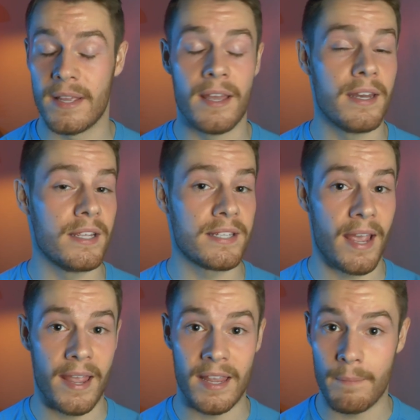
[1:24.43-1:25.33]
It is
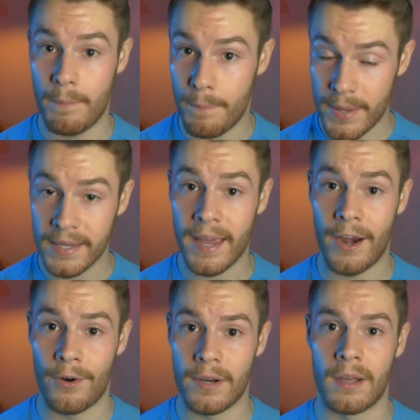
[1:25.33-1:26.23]
a big
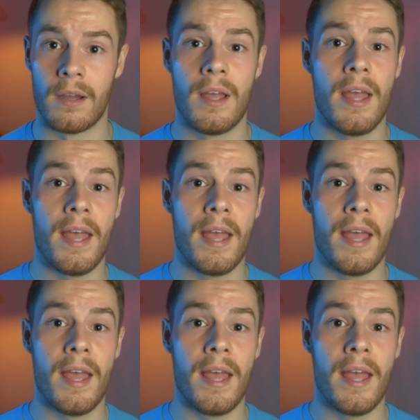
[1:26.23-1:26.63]
area